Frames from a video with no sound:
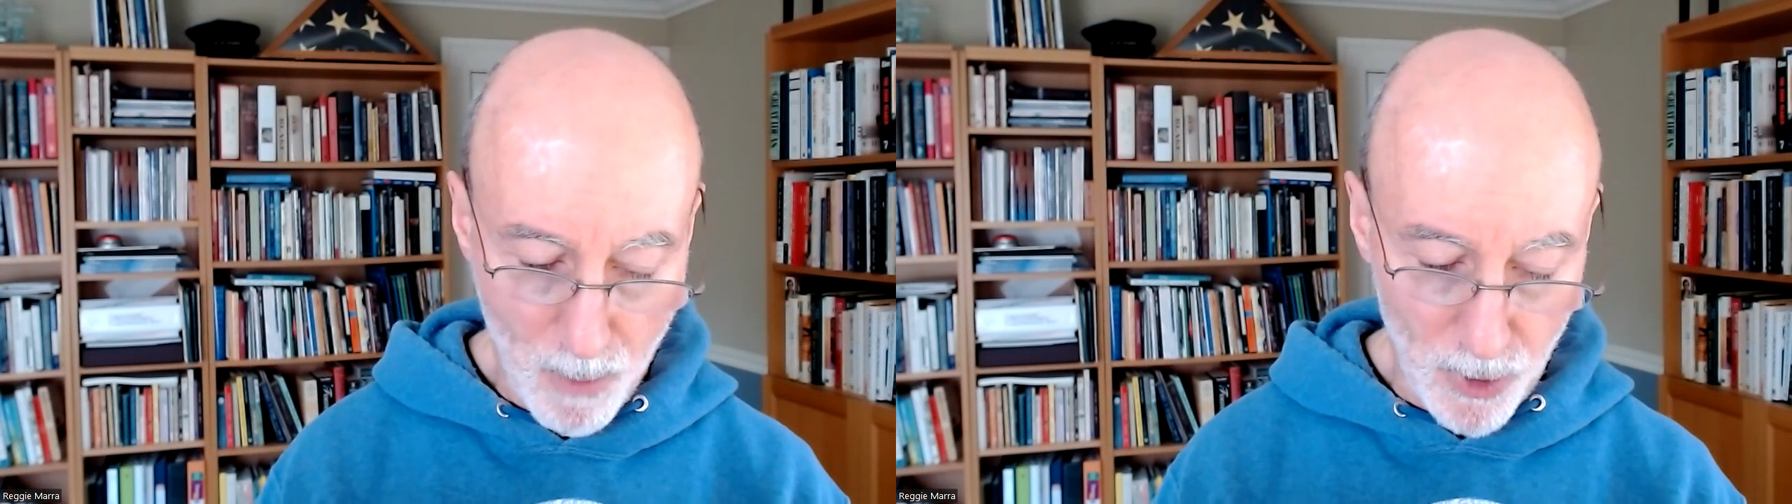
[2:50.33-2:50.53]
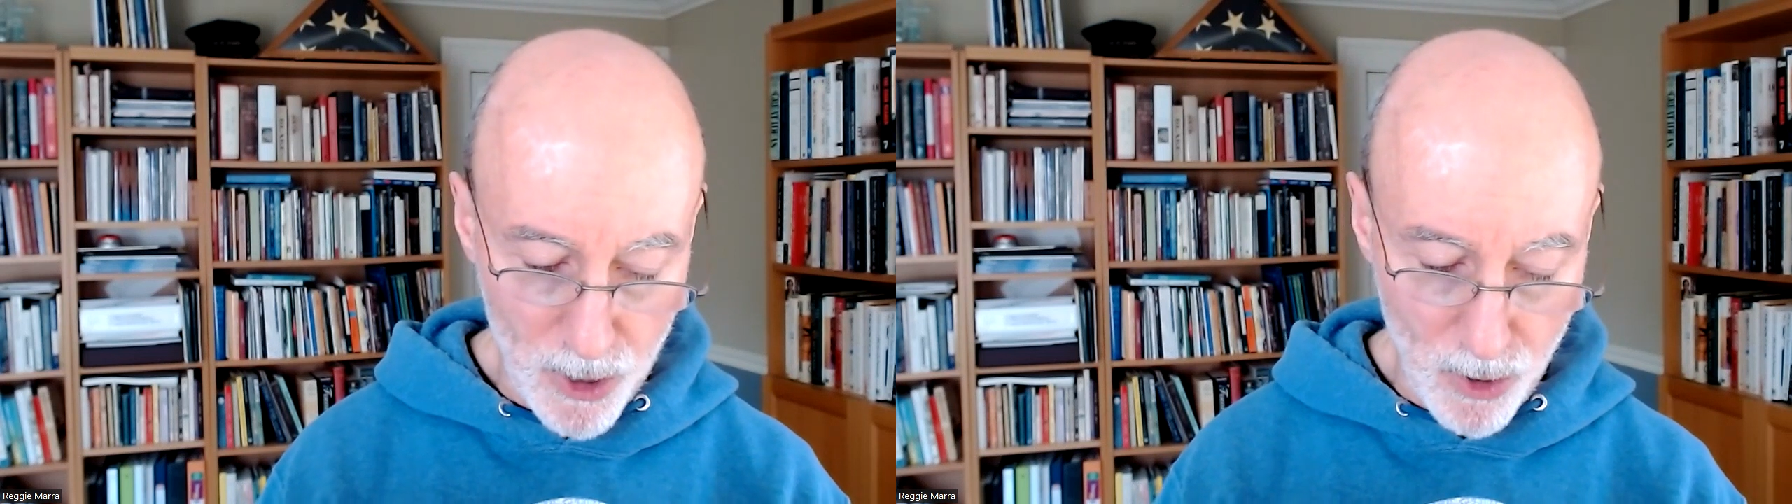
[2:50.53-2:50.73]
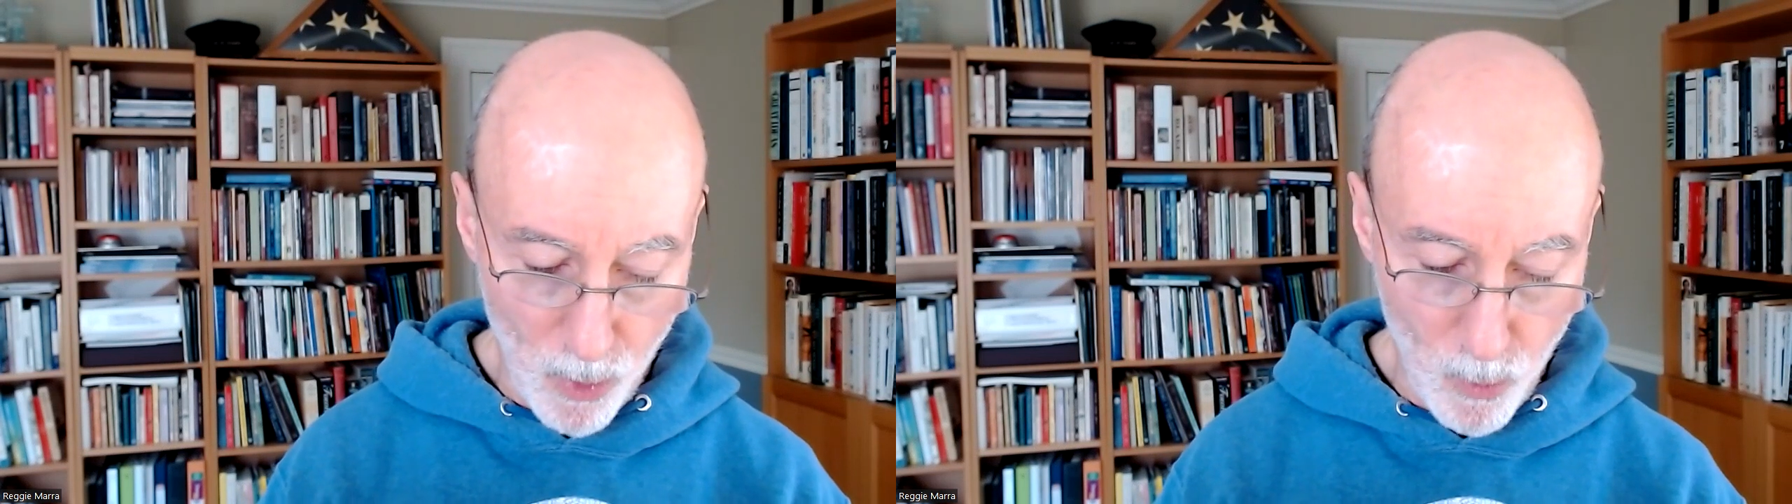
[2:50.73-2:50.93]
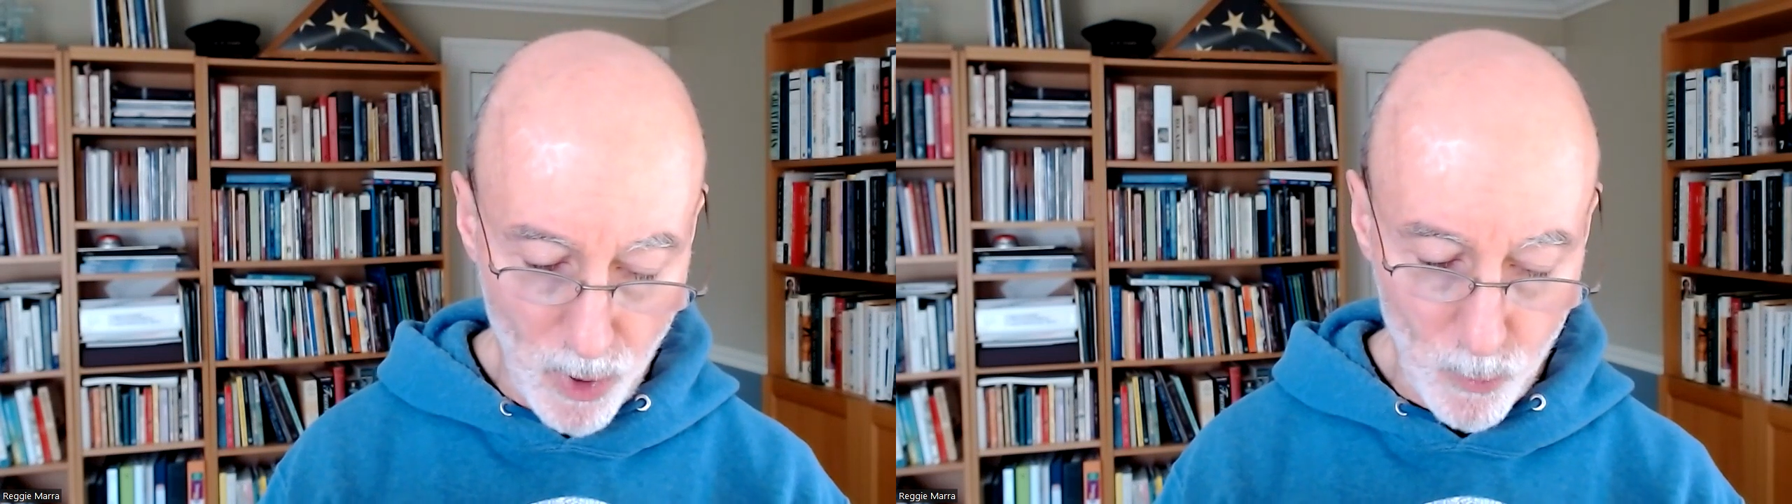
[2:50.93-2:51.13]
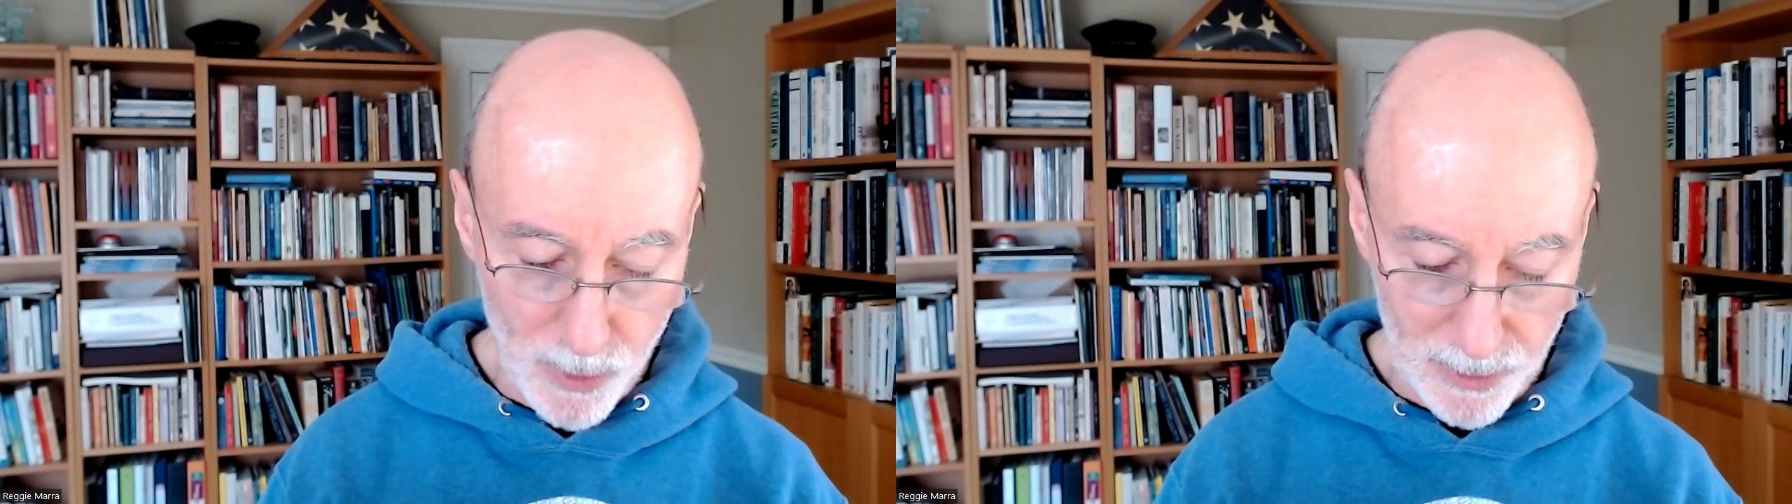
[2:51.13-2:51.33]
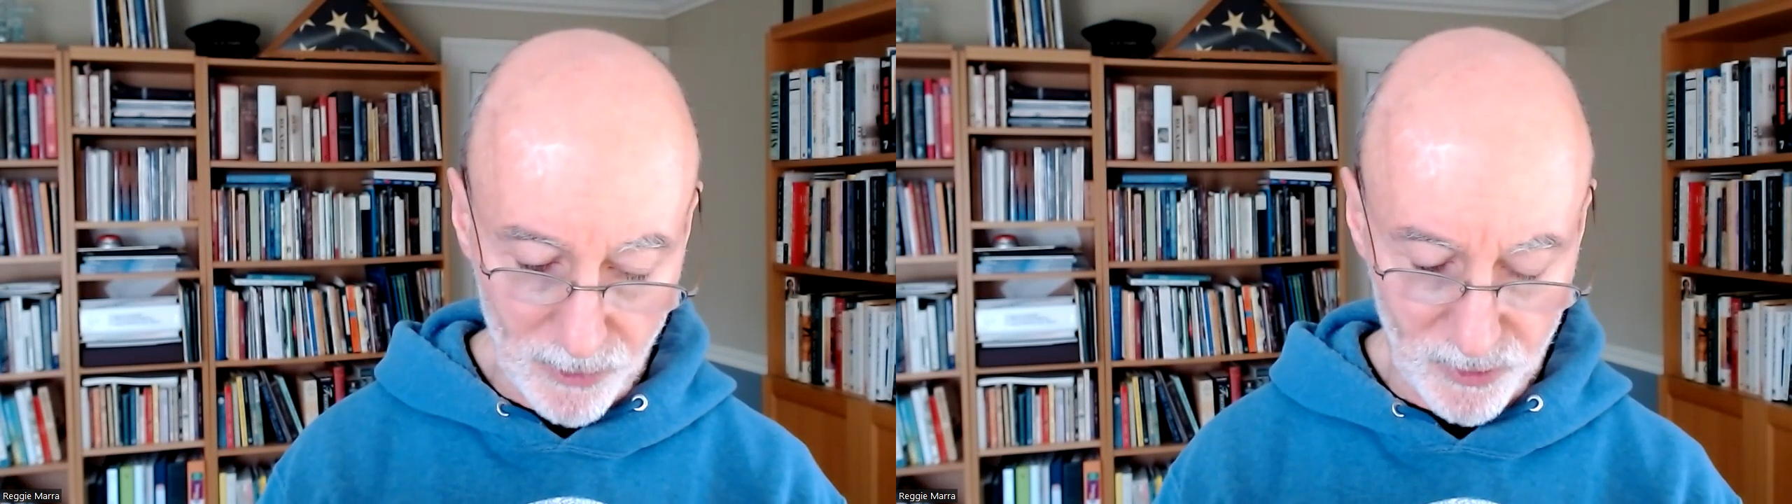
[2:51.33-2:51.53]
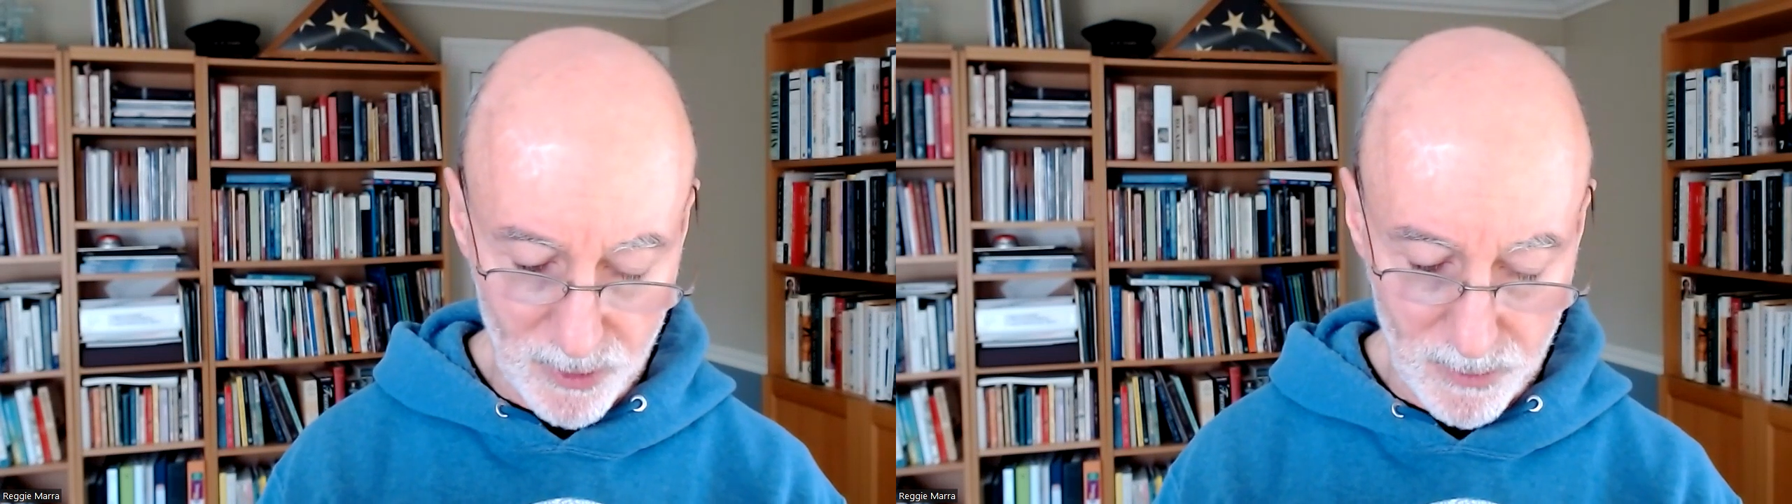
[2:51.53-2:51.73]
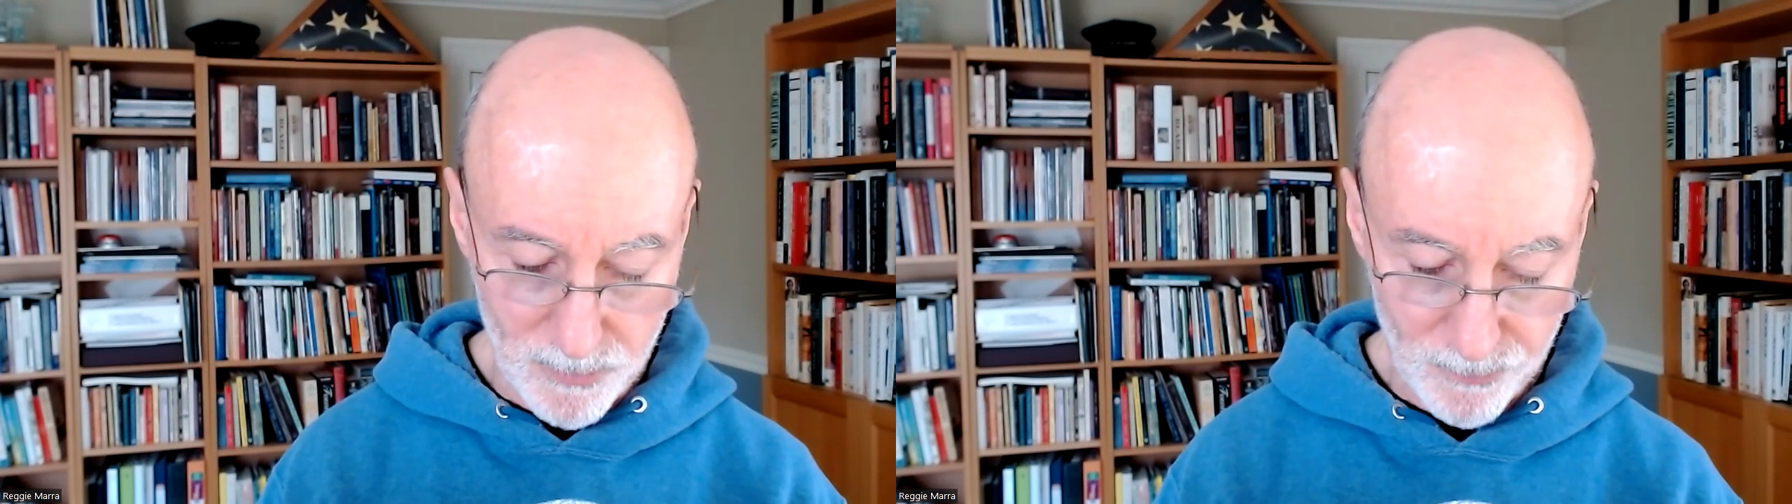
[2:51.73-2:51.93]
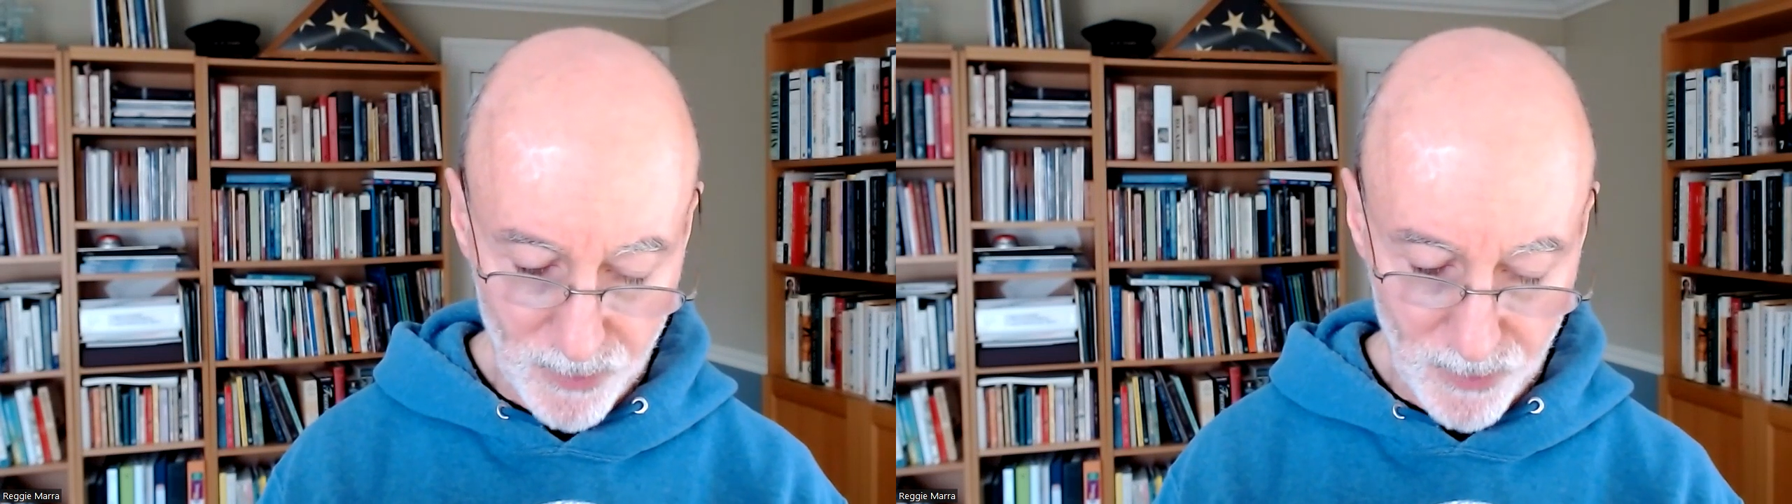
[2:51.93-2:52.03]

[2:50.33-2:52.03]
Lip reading: but no one would listen,